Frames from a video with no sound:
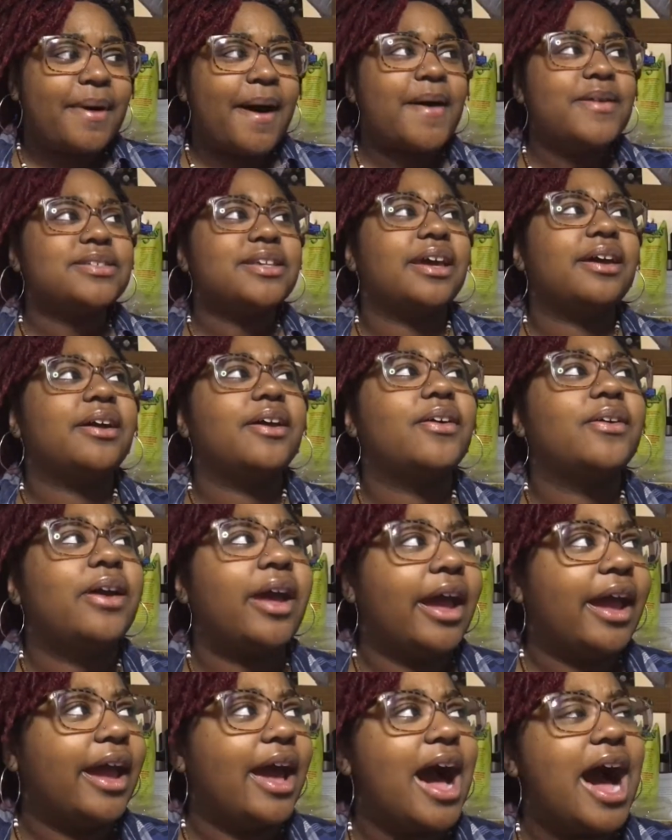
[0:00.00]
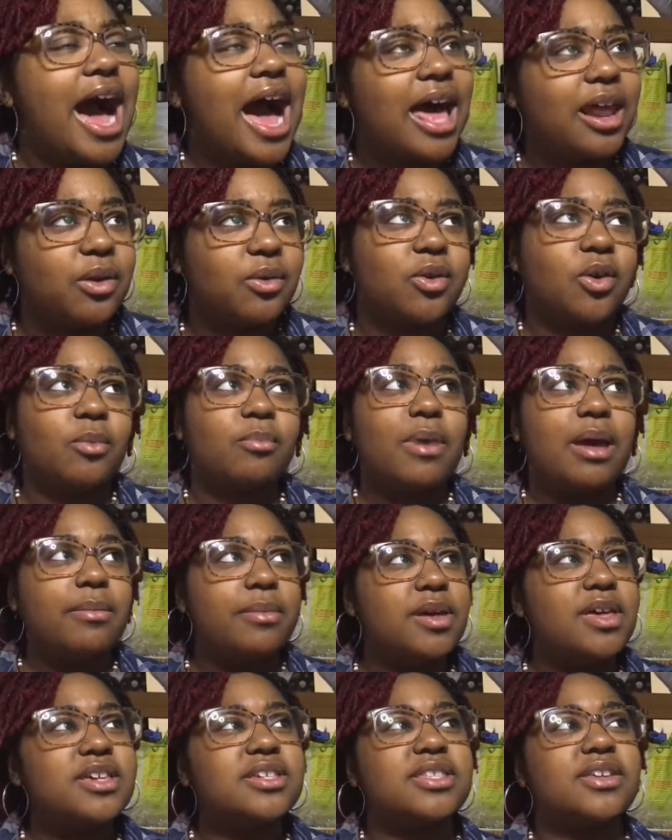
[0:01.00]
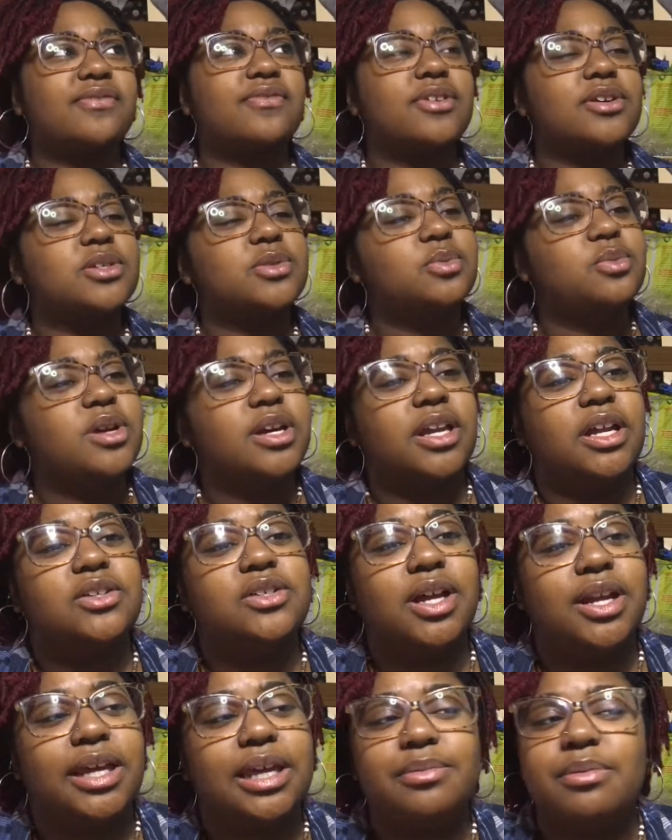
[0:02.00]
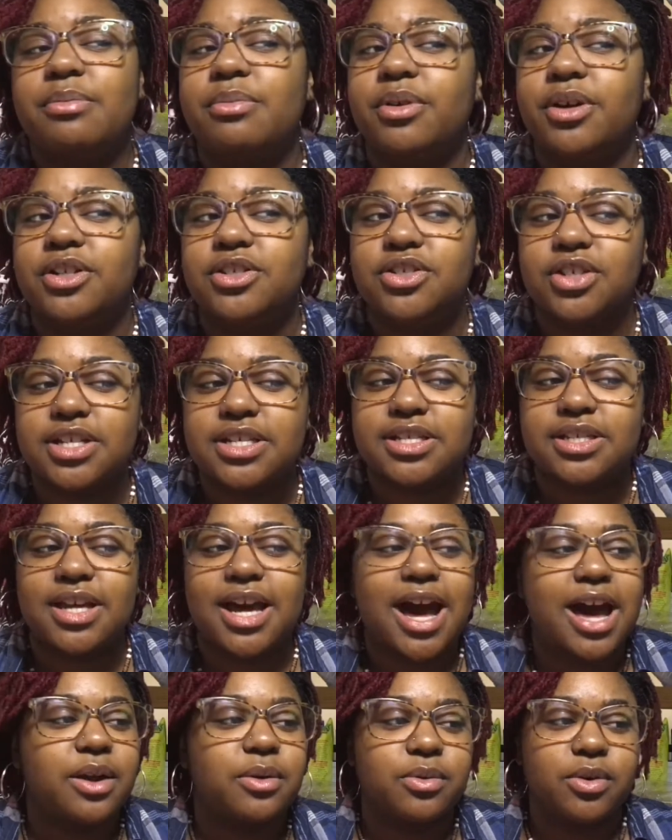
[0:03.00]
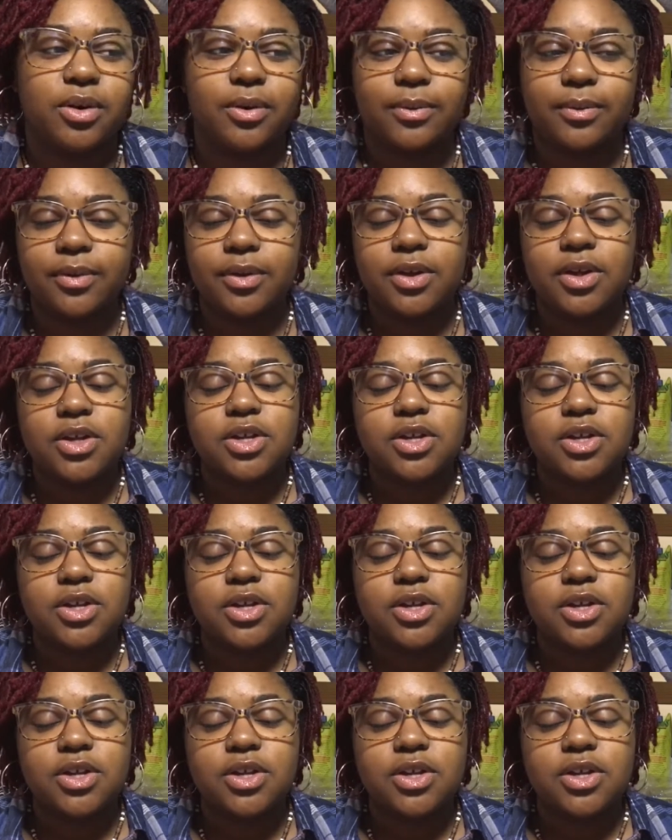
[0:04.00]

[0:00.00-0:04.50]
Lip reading: I was like, okay, I don't know. Maybe it's the first weekend trying to get people adjusted. I don't know.